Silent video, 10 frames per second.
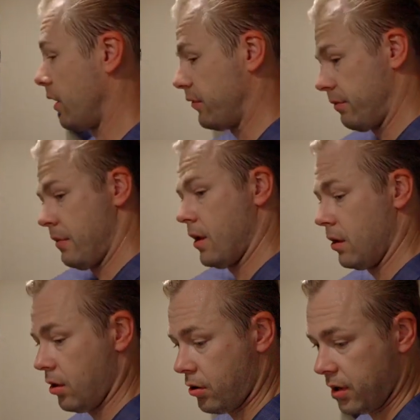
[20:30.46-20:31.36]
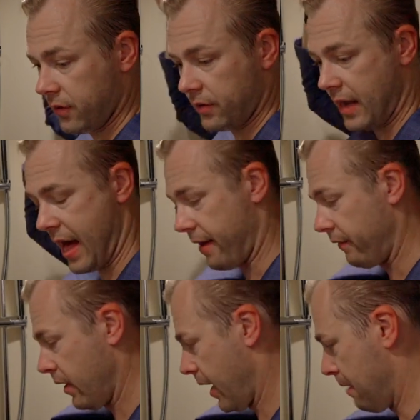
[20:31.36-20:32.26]
this, you could easily have
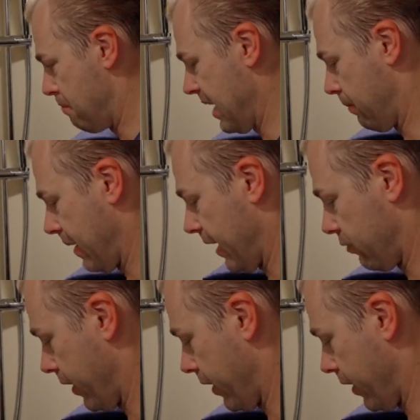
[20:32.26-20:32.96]
a big blade